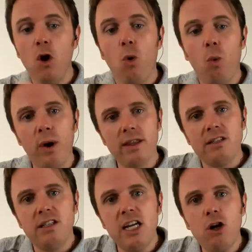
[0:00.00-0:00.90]
with
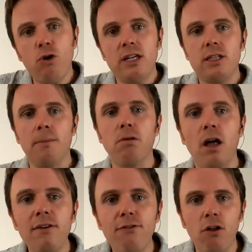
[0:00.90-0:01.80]
decreasing
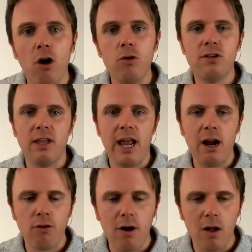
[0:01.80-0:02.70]
blood flow to the
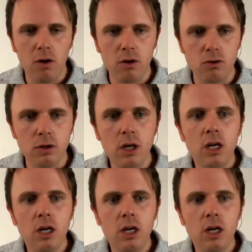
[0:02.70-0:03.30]
hair follicles.